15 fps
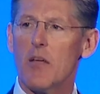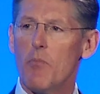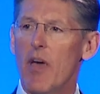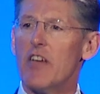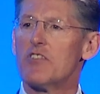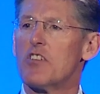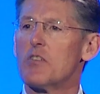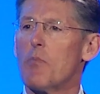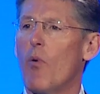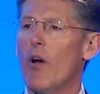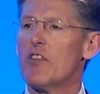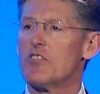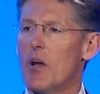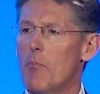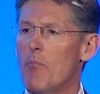basis
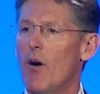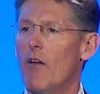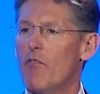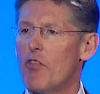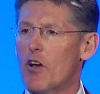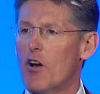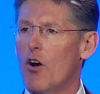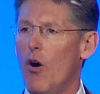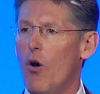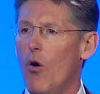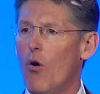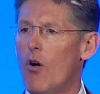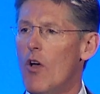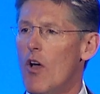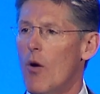points above the
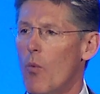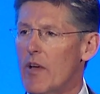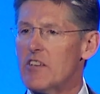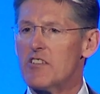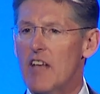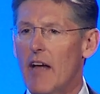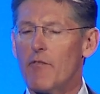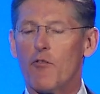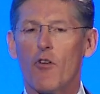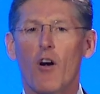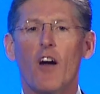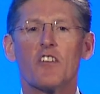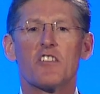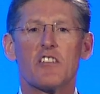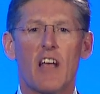goal we set for
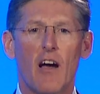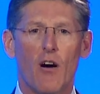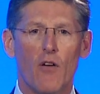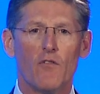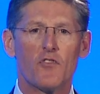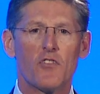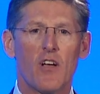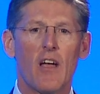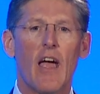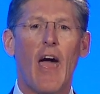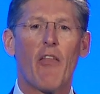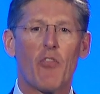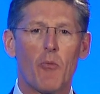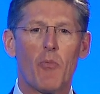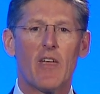ourselves
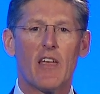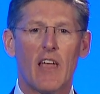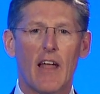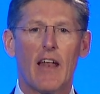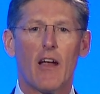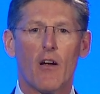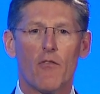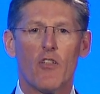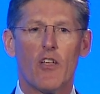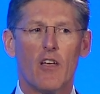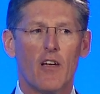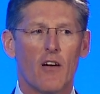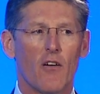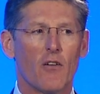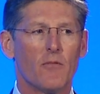at the beginning of the
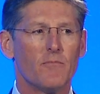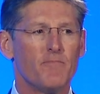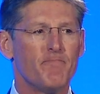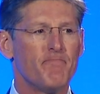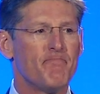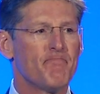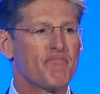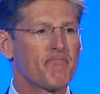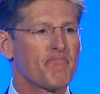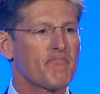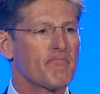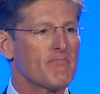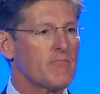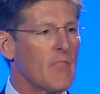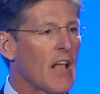year.
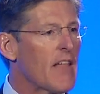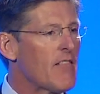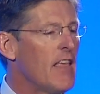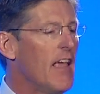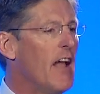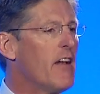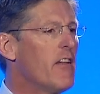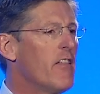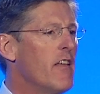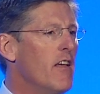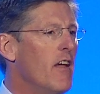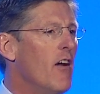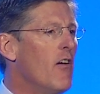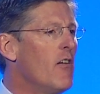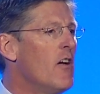At the end of the
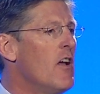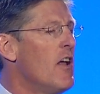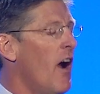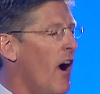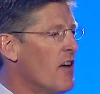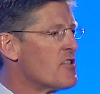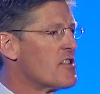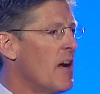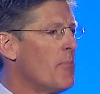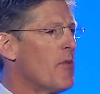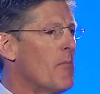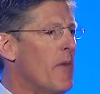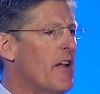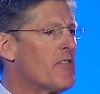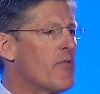year, our
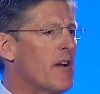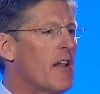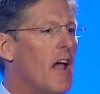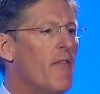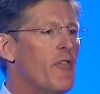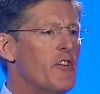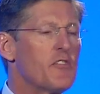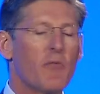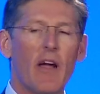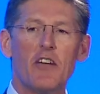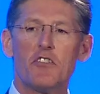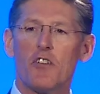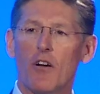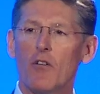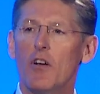supplementary leverage
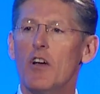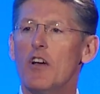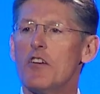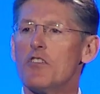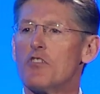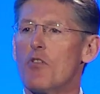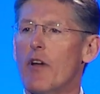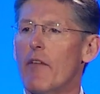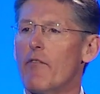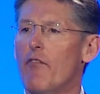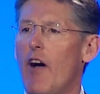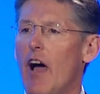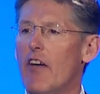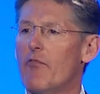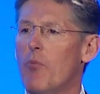ratio stood at
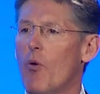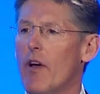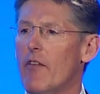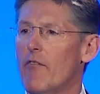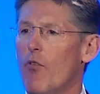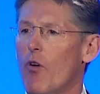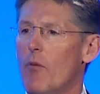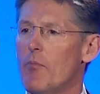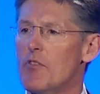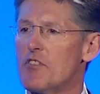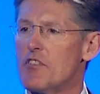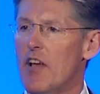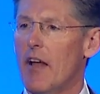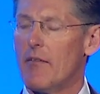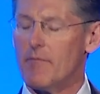
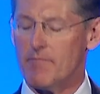5.4%.